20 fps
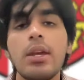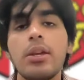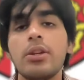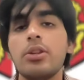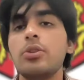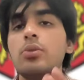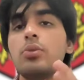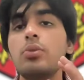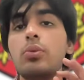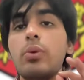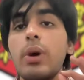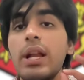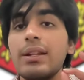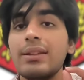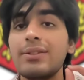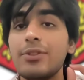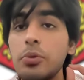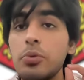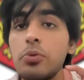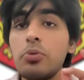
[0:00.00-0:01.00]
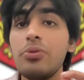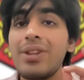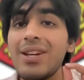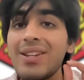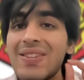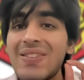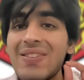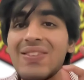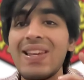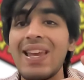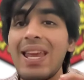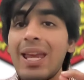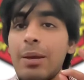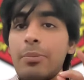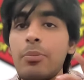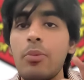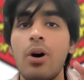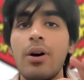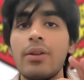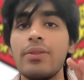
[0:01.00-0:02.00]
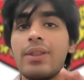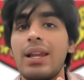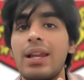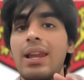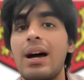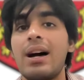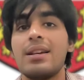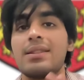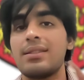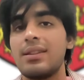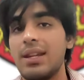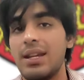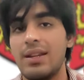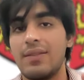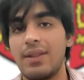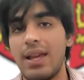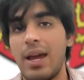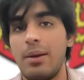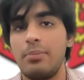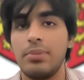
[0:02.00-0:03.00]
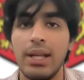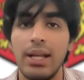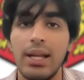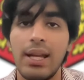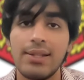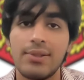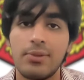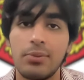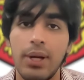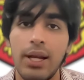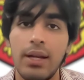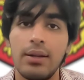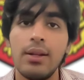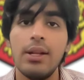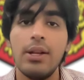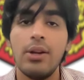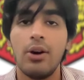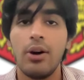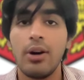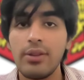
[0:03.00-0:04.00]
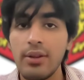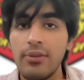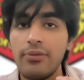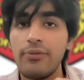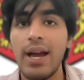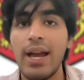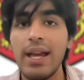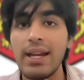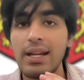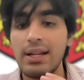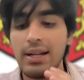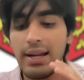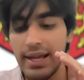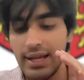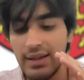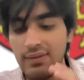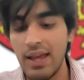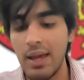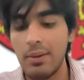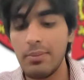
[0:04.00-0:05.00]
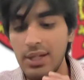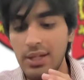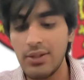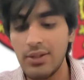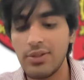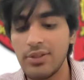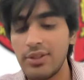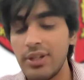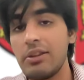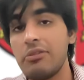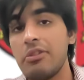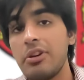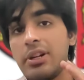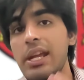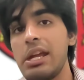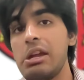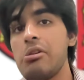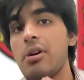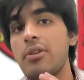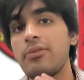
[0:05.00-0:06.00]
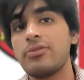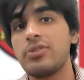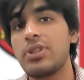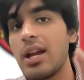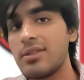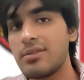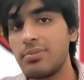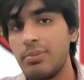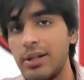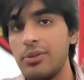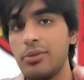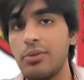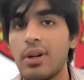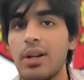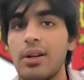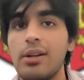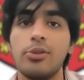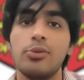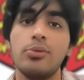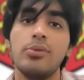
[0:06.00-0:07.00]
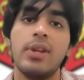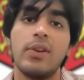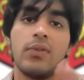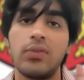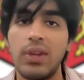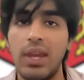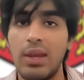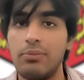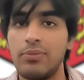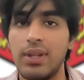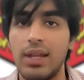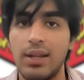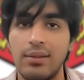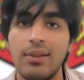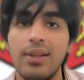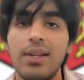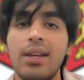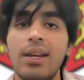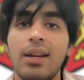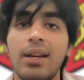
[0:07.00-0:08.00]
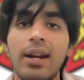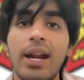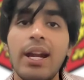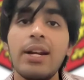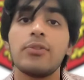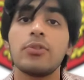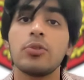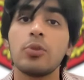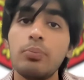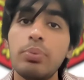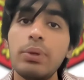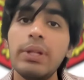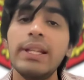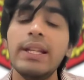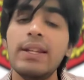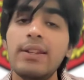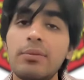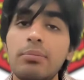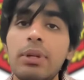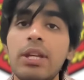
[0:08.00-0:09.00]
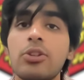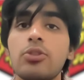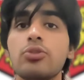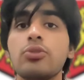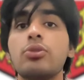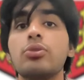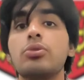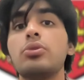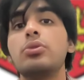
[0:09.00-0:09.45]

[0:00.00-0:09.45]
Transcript: you will do the same on the last exam day as well. On the final examination day, the day of judgment, you're going to do the same thing, right? So please make sure to